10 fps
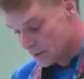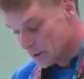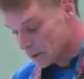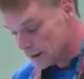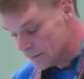
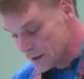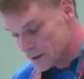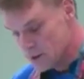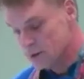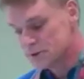We were living
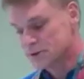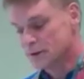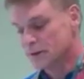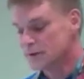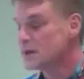in
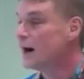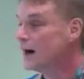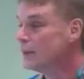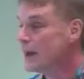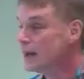Houston at the time,